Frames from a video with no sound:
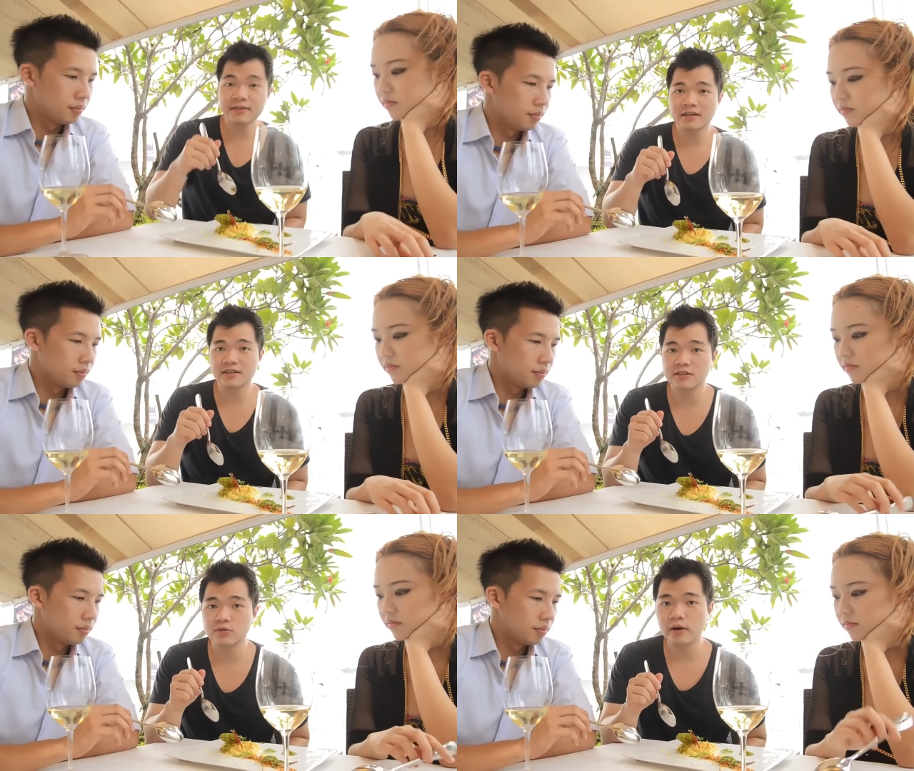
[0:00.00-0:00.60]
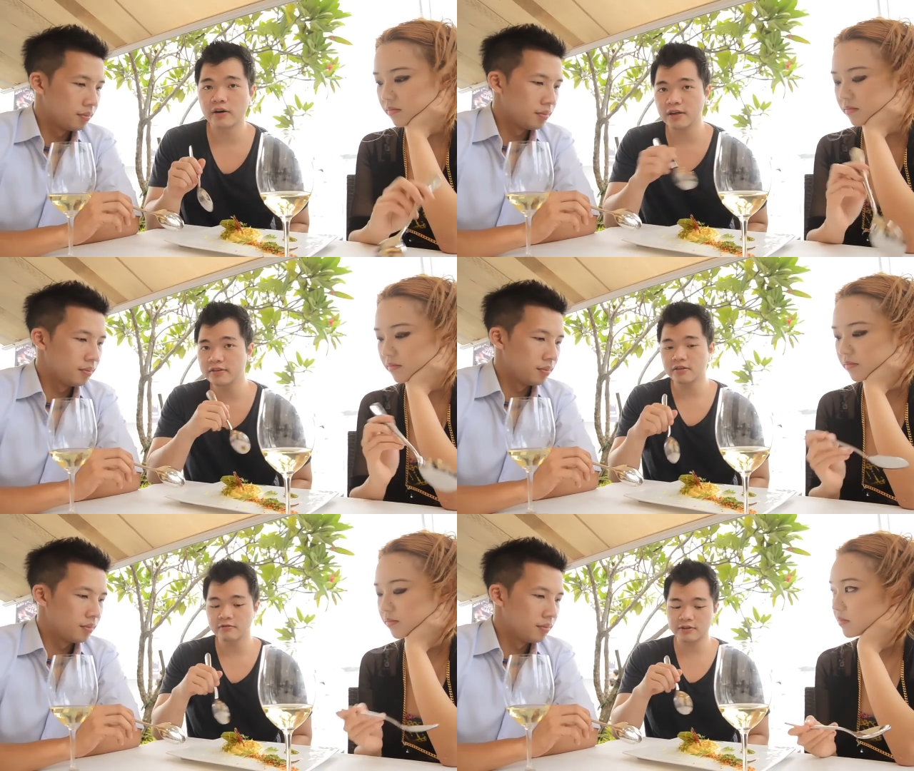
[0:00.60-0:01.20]
Speaker 1: lemon zest as well
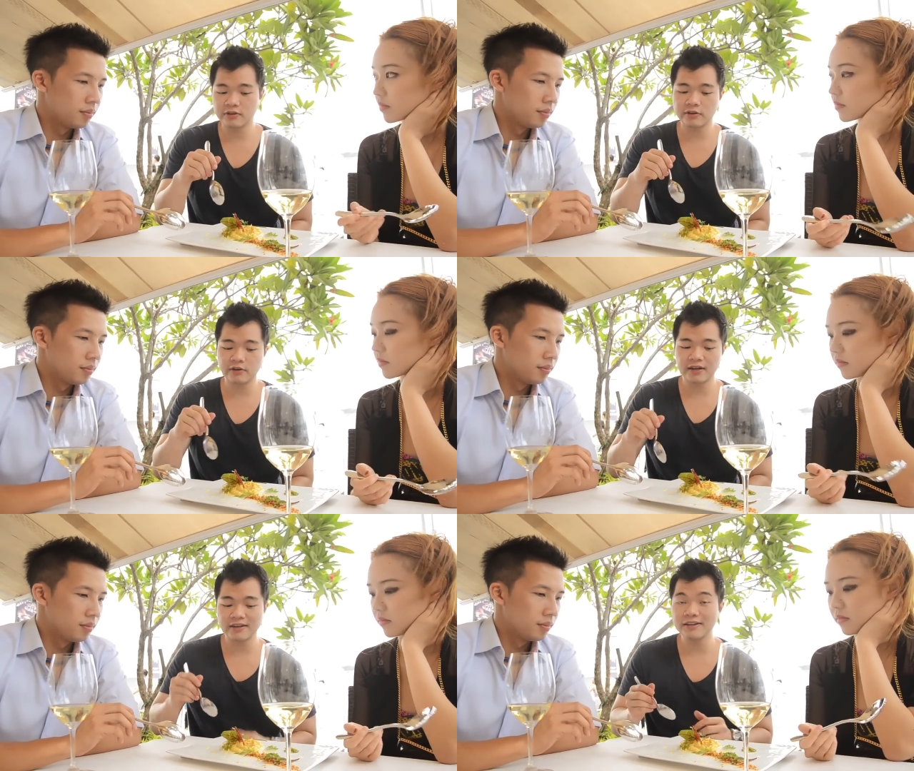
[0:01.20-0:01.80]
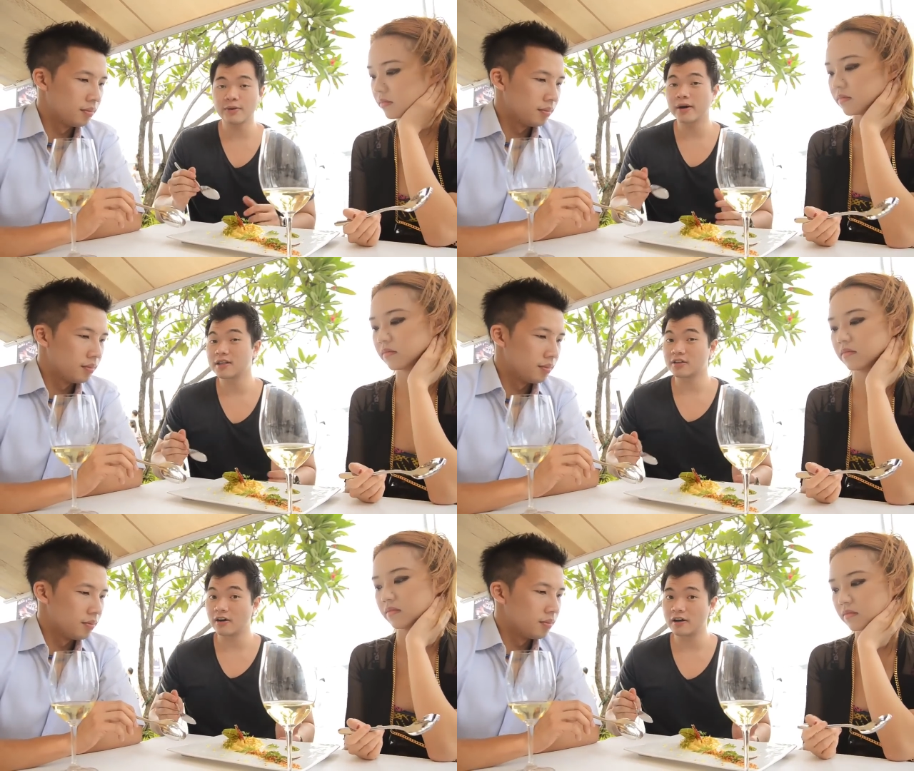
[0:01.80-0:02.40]
into the risotto and eat
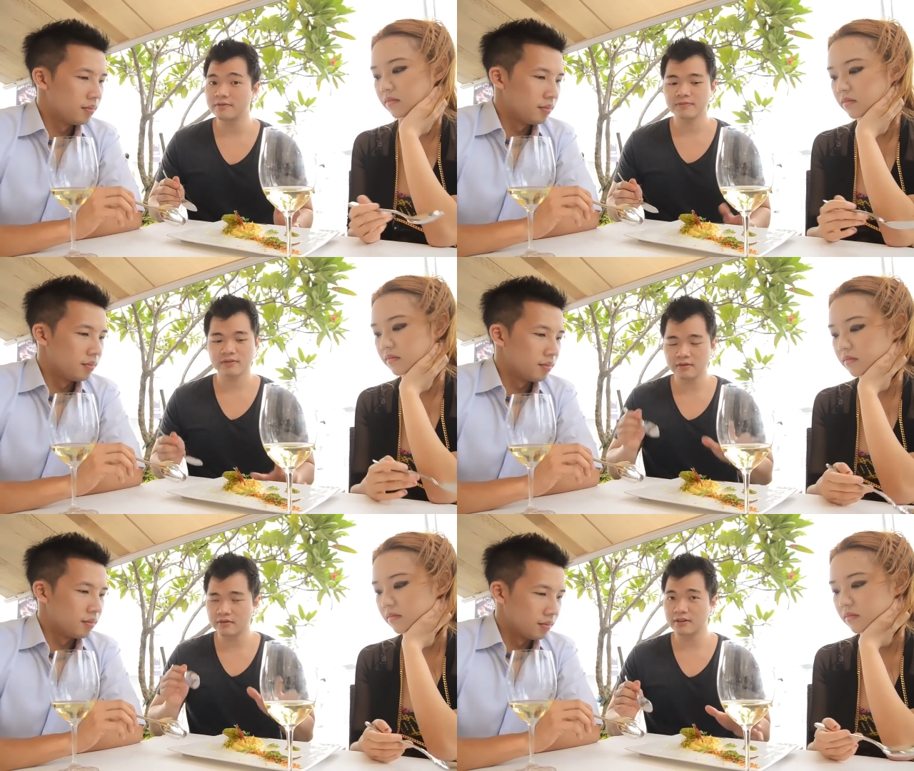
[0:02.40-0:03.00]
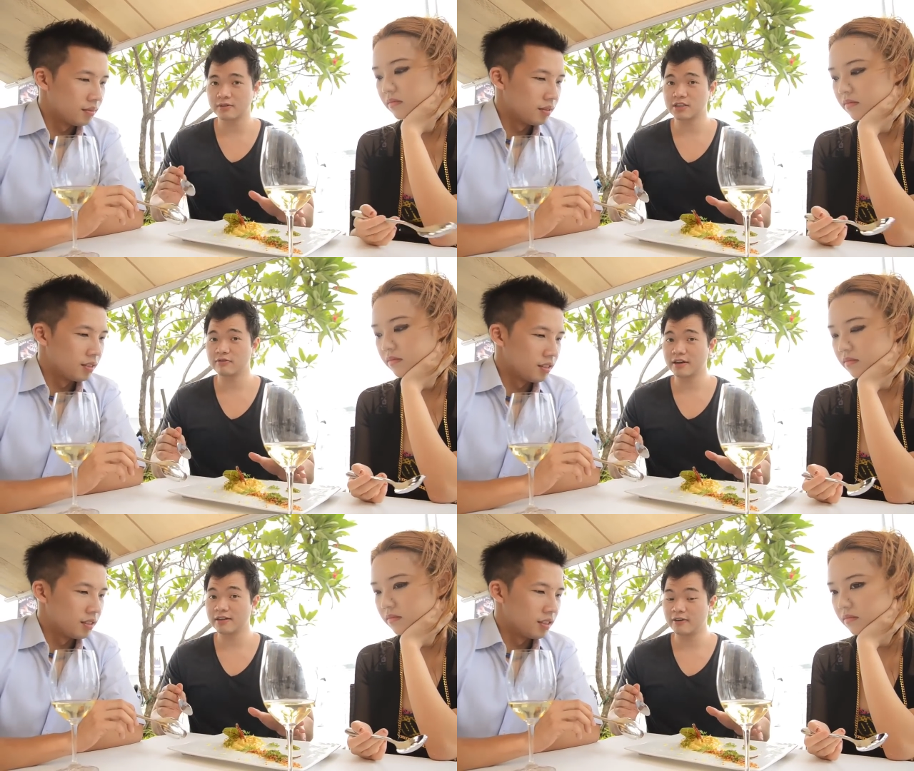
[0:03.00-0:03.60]
it while it's hot,
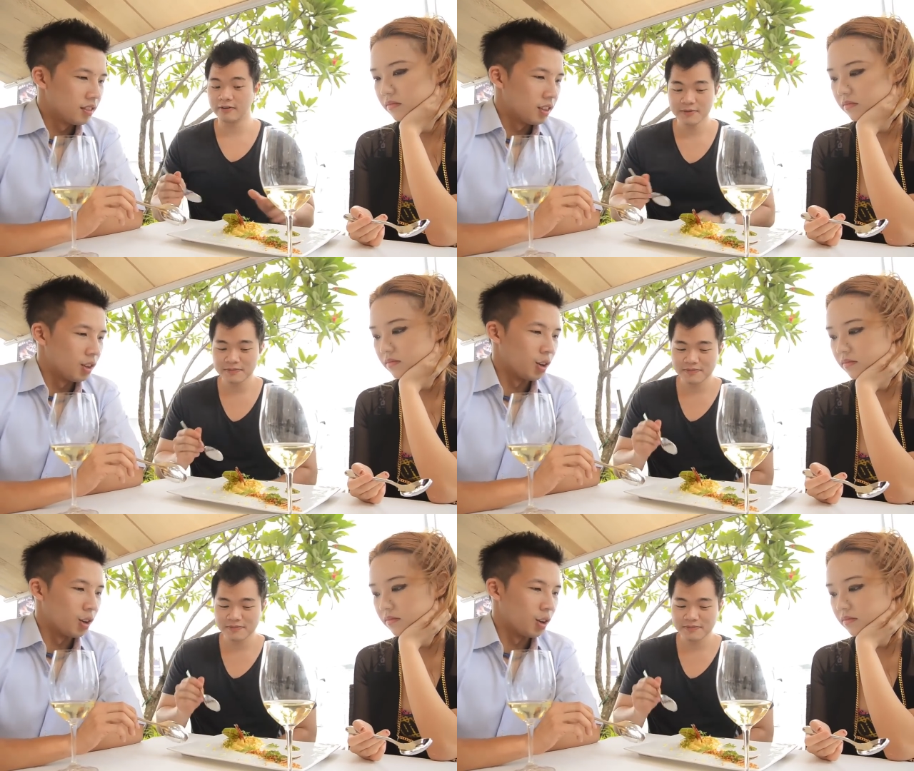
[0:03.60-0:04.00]
which is right now.